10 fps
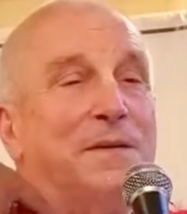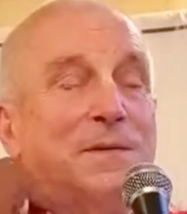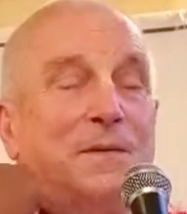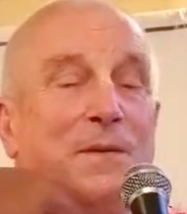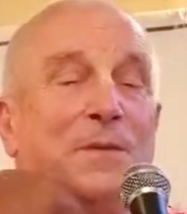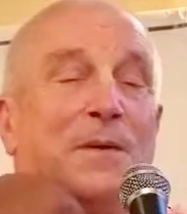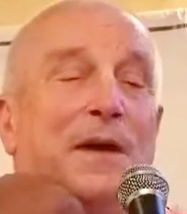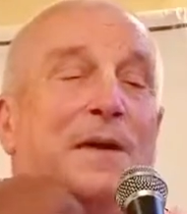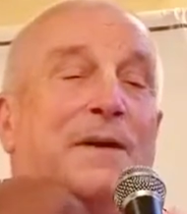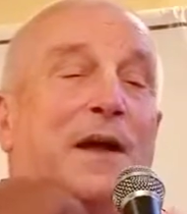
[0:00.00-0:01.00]
So
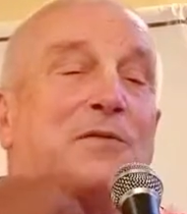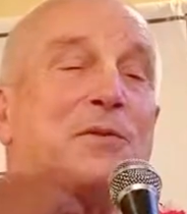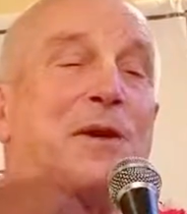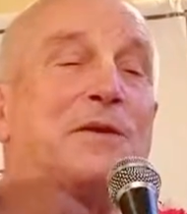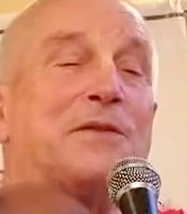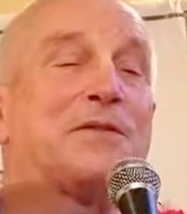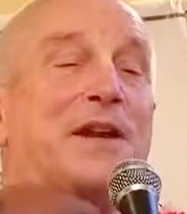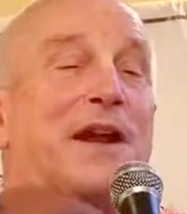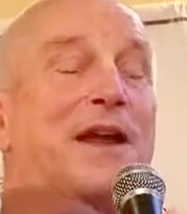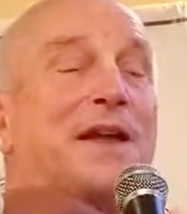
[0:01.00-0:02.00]
now to
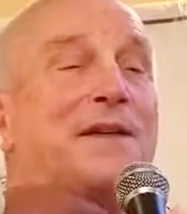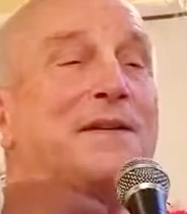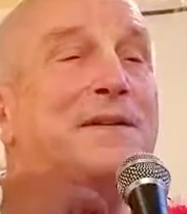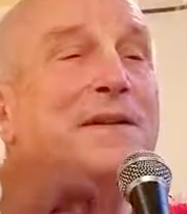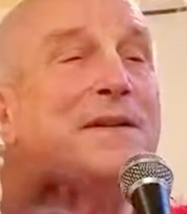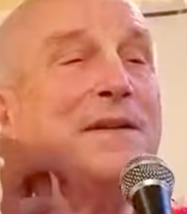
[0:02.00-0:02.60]
understand